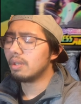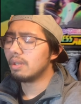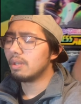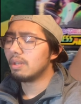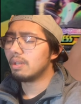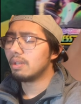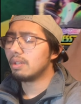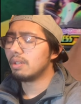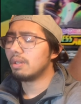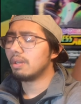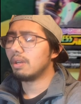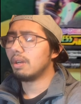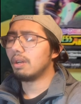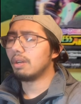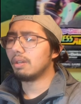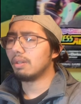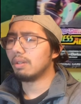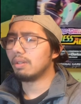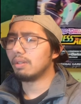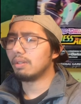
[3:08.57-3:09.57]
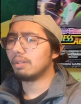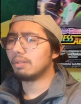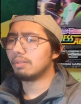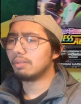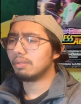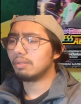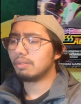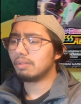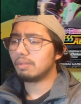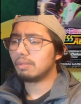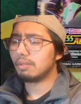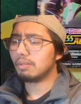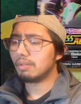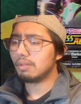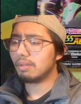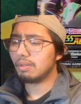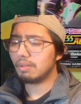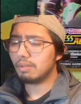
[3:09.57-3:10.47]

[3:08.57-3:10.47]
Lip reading: Nobody speaks.